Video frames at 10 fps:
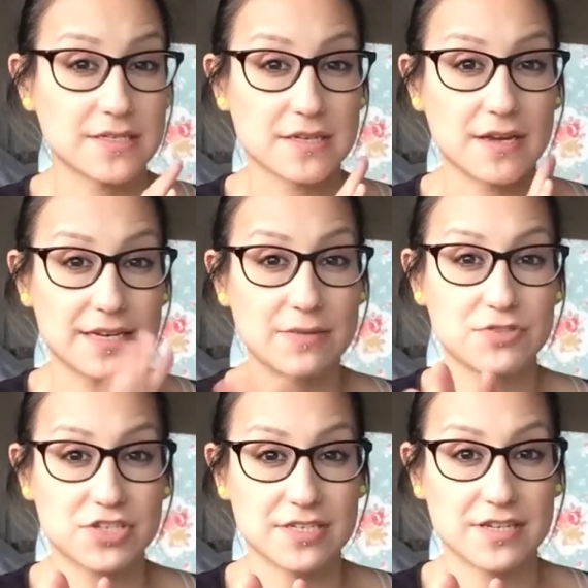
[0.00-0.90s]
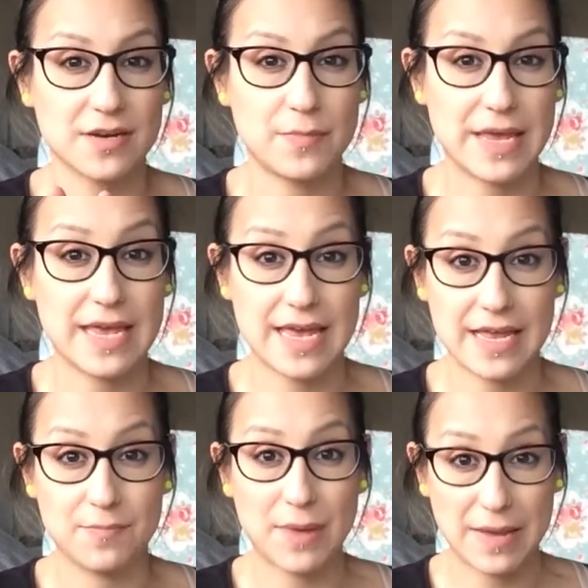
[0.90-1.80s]
I decided he was just going to be
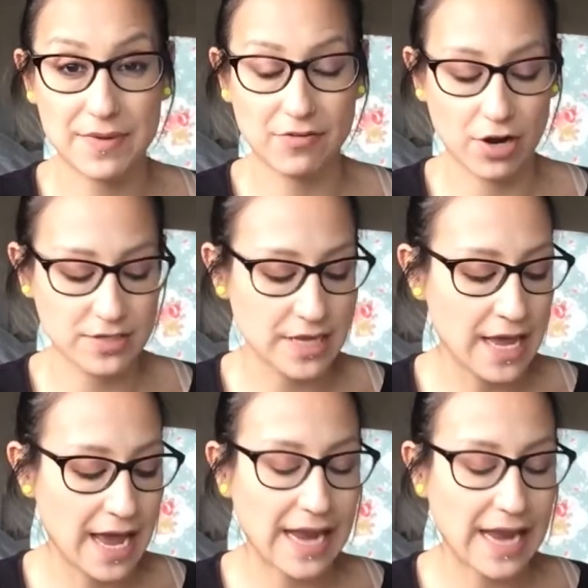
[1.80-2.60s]
in Baby Grows.